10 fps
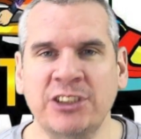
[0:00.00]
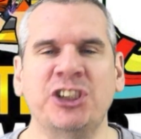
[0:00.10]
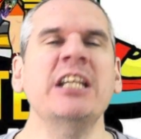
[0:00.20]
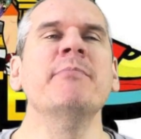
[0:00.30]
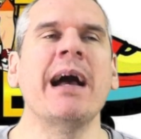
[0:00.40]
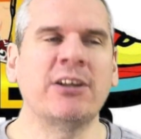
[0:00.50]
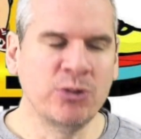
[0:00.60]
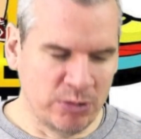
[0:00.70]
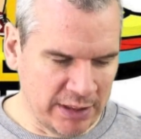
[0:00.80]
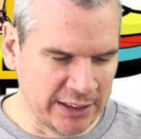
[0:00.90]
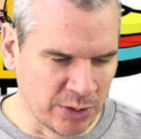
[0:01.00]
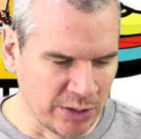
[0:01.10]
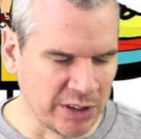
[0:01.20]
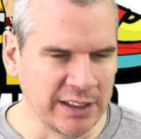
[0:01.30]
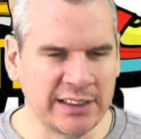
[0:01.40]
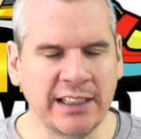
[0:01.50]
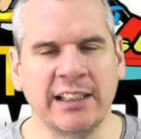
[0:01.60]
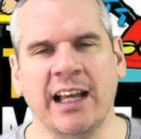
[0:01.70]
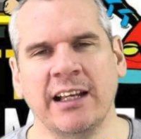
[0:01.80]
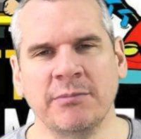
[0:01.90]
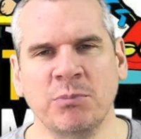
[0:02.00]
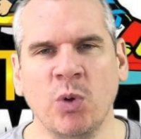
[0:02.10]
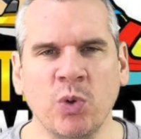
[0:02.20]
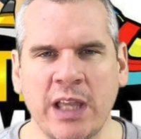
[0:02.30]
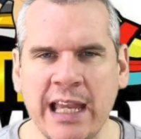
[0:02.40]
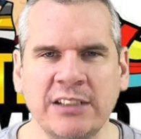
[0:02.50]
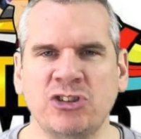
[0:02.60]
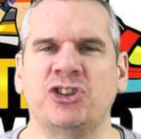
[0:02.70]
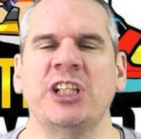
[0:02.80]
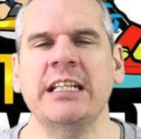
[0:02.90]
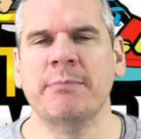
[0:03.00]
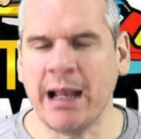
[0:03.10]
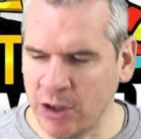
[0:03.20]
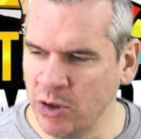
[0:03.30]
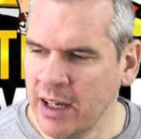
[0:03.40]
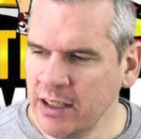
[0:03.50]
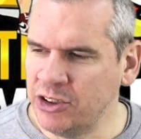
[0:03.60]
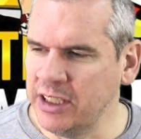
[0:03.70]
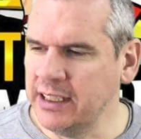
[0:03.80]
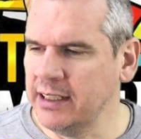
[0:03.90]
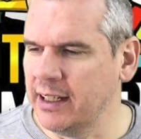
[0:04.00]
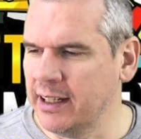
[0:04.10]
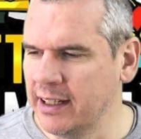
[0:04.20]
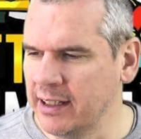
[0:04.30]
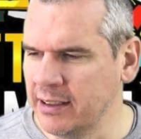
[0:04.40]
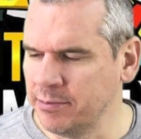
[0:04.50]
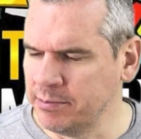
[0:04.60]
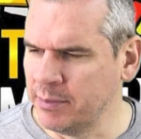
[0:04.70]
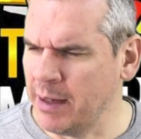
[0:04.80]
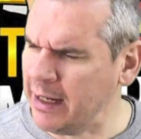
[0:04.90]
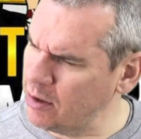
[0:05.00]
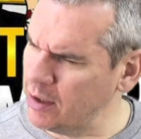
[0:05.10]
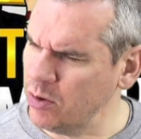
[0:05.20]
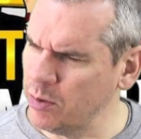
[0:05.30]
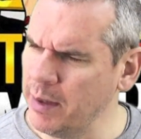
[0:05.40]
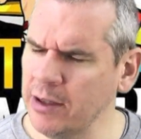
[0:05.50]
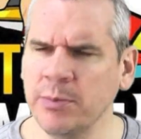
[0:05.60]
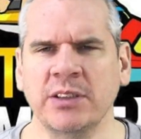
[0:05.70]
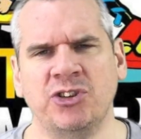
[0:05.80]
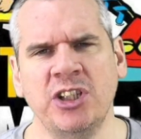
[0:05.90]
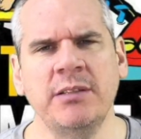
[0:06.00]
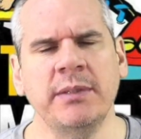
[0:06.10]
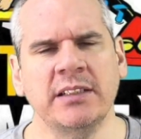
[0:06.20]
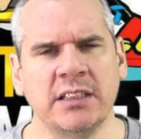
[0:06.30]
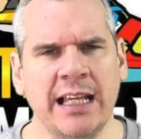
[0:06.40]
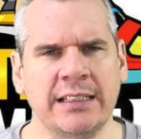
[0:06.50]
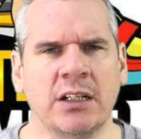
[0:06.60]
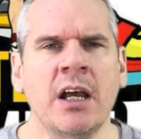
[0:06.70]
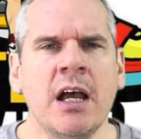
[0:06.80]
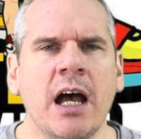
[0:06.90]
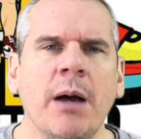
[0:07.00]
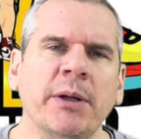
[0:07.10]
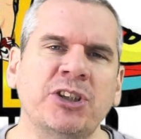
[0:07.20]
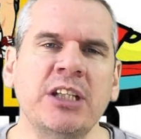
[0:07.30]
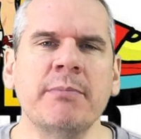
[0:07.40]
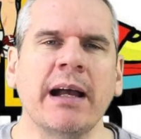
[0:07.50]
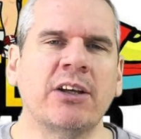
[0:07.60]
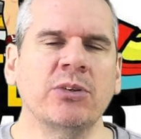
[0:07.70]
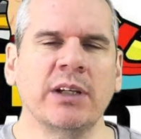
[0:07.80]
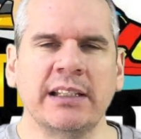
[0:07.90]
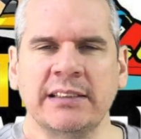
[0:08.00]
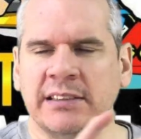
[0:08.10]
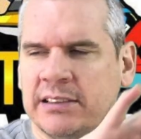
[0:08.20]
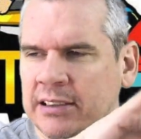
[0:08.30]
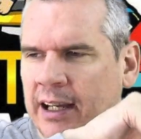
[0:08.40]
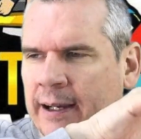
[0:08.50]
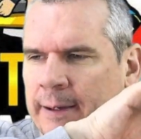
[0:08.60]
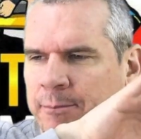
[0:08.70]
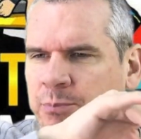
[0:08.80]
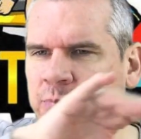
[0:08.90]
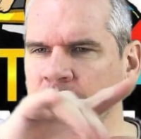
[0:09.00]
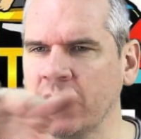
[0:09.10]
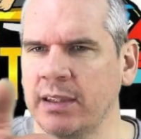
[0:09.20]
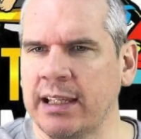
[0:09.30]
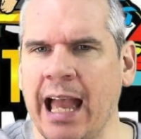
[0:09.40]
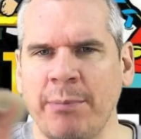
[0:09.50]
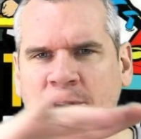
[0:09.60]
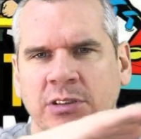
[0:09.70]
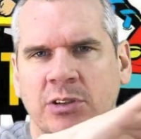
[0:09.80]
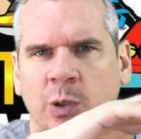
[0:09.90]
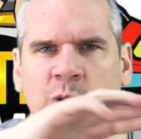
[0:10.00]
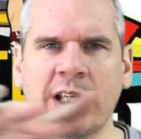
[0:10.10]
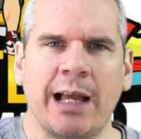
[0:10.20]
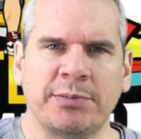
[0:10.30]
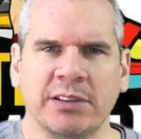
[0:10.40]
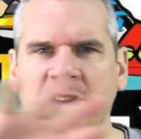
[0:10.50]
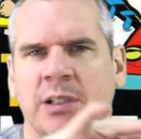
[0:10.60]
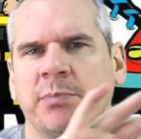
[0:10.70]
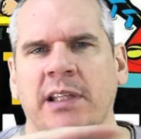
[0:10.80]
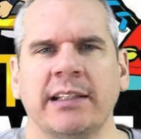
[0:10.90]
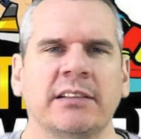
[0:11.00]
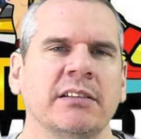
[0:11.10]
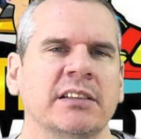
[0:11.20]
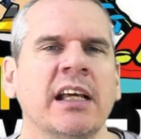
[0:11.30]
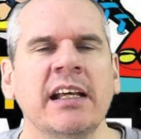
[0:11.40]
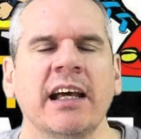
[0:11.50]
G-maku. That's what I was going to say. More gains. G-maku. G-maku. I don't know what maku means. G means letter. But G-maku is the captions, closed captions, subtitles.